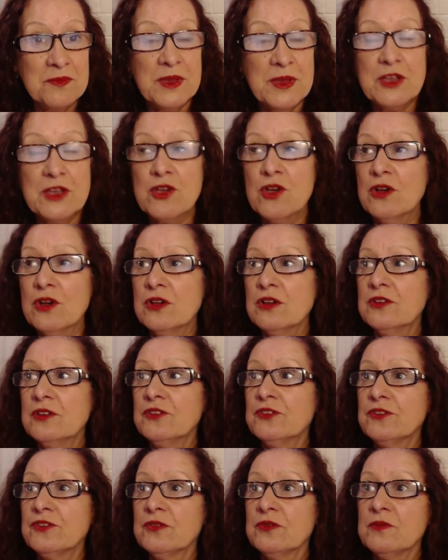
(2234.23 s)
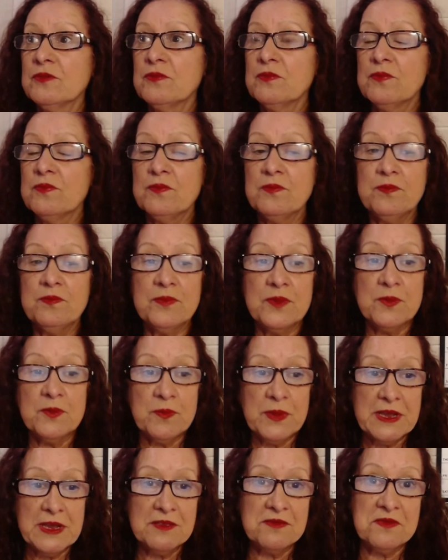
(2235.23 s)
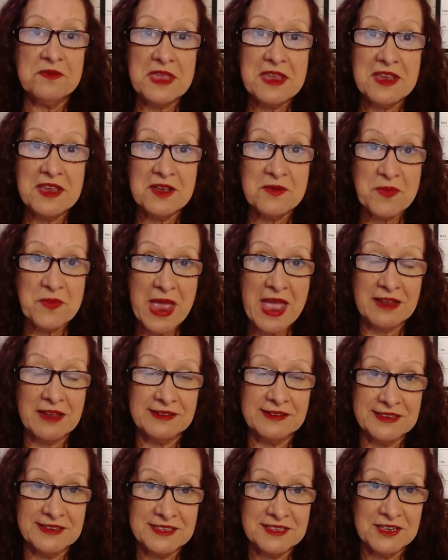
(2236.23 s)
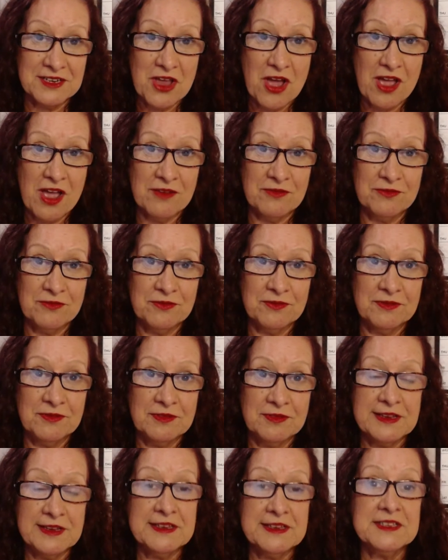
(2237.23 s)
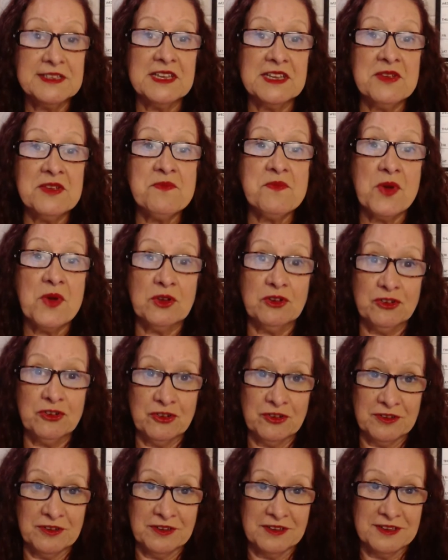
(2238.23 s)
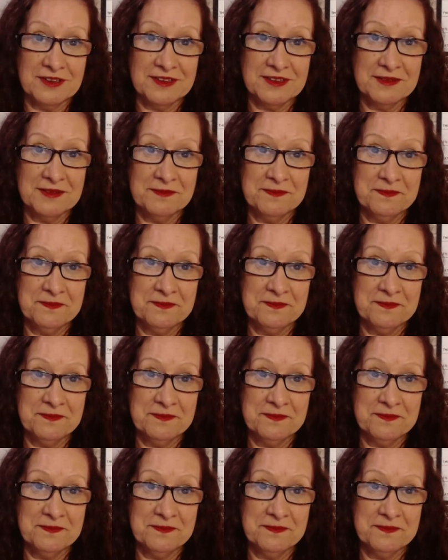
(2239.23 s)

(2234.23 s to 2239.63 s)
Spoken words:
Because the big thing about this life is emotions.